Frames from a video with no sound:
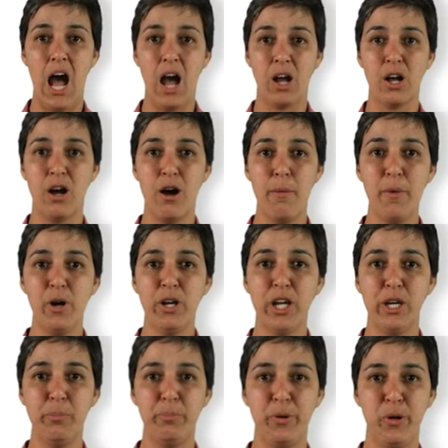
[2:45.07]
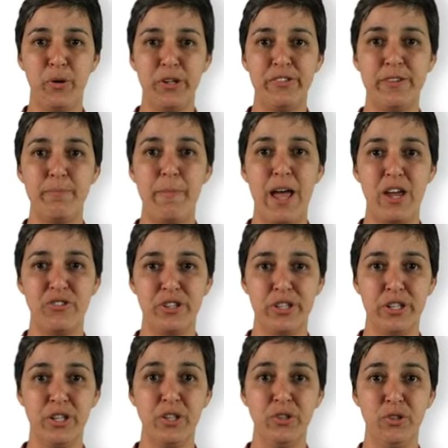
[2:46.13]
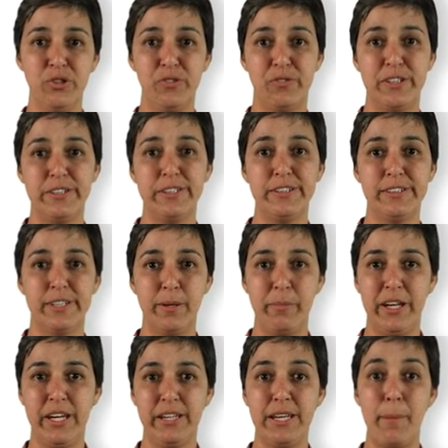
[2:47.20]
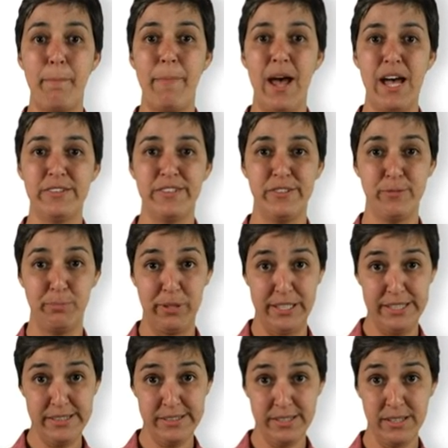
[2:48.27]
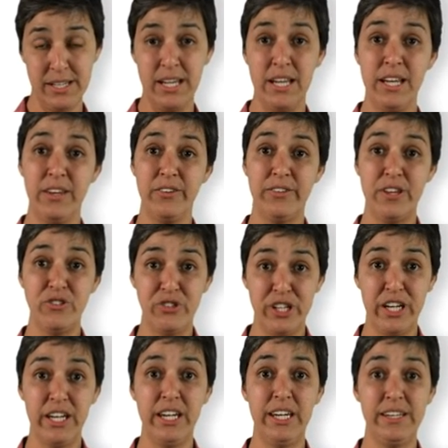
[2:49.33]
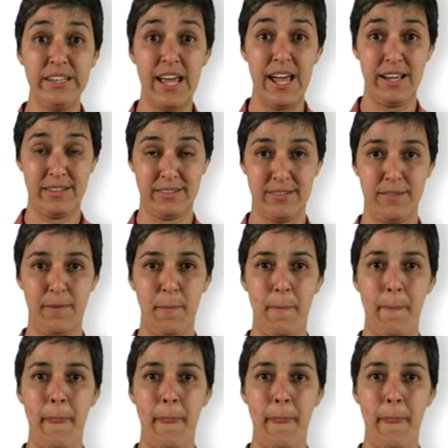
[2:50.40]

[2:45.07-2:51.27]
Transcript: A common impurity measure used for determining the best split is the Gini index.